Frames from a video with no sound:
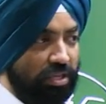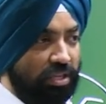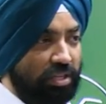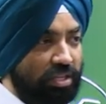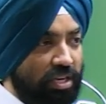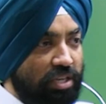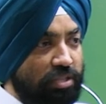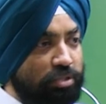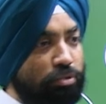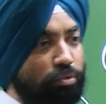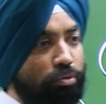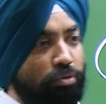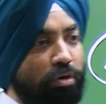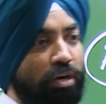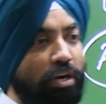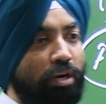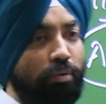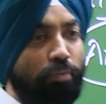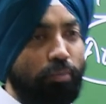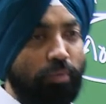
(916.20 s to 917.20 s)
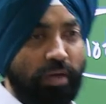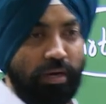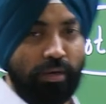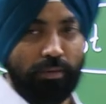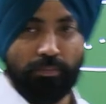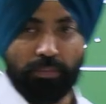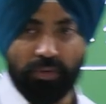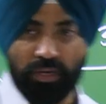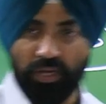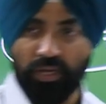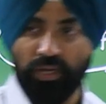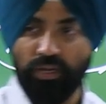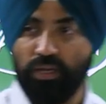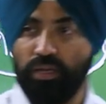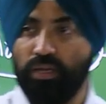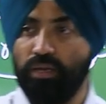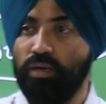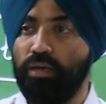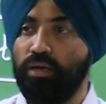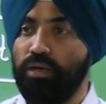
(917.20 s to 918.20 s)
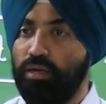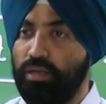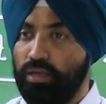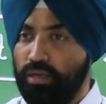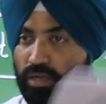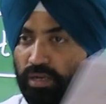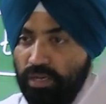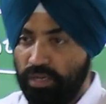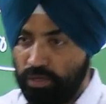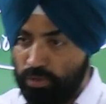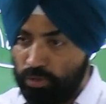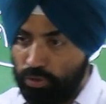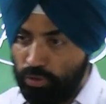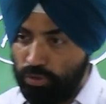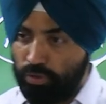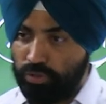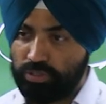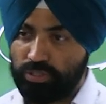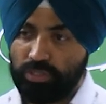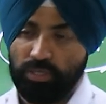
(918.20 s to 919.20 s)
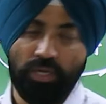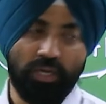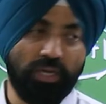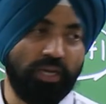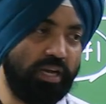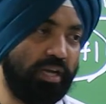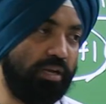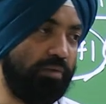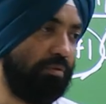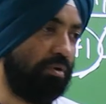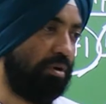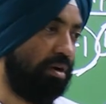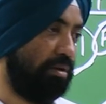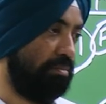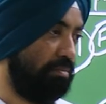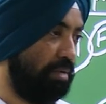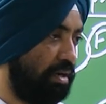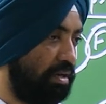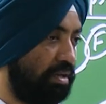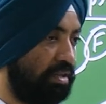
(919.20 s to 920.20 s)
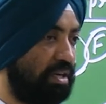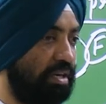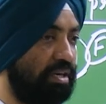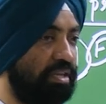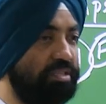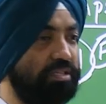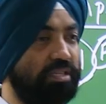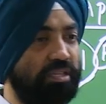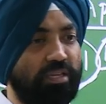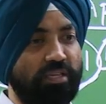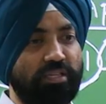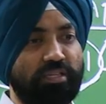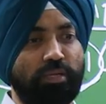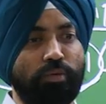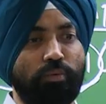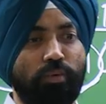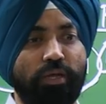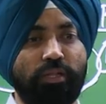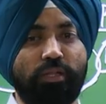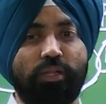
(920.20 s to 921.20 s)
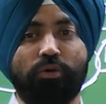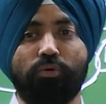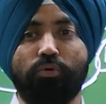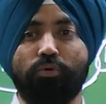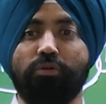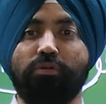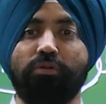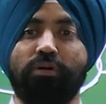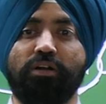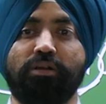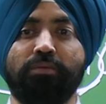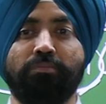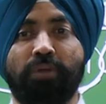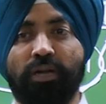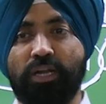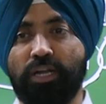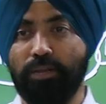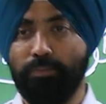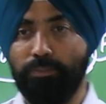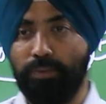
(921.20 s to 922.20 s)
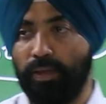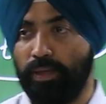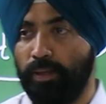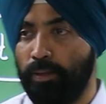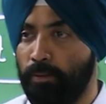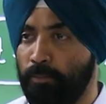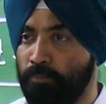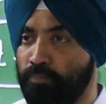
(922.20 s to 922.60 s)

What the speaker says: cheetahs do not well breed in an enclosed environment, that is the reason why they could not multiply.